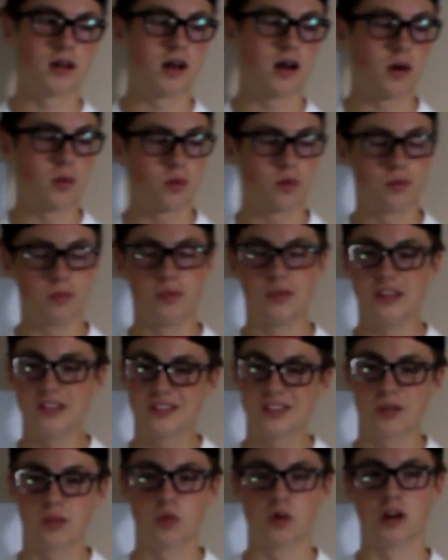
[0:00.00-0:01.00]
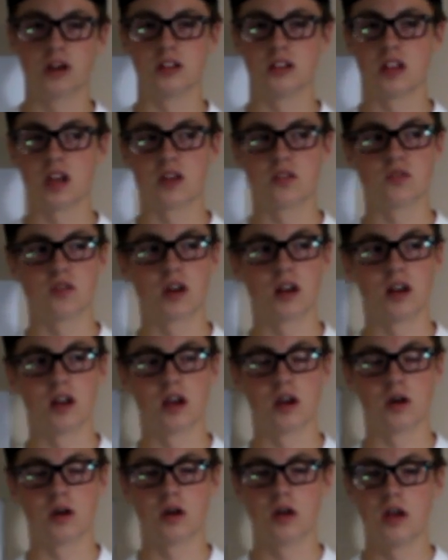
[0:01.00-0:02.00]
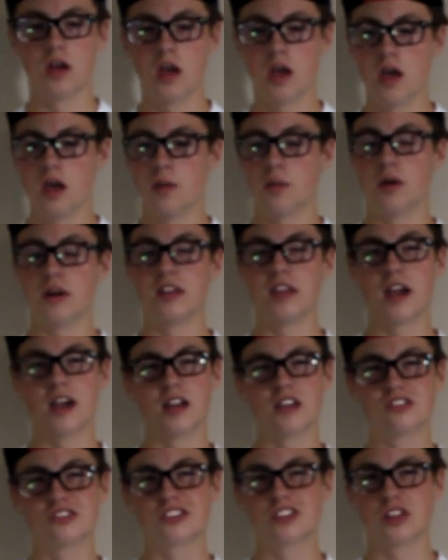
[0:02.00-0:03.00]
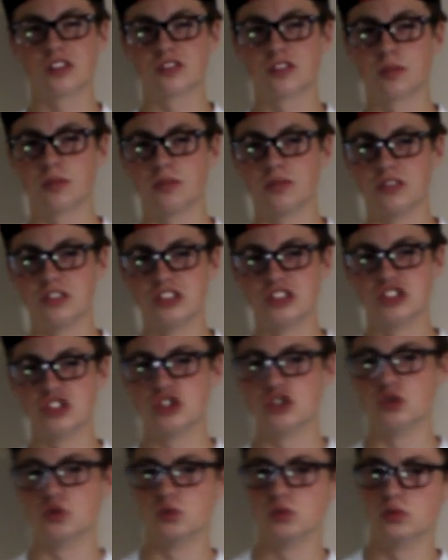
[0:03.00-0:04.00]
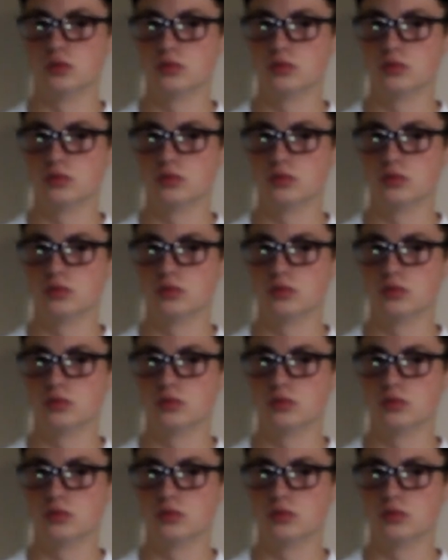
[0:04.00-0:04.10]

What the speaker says: I would be somewhere in life right now. But yeah, here's a close-up of this shoe.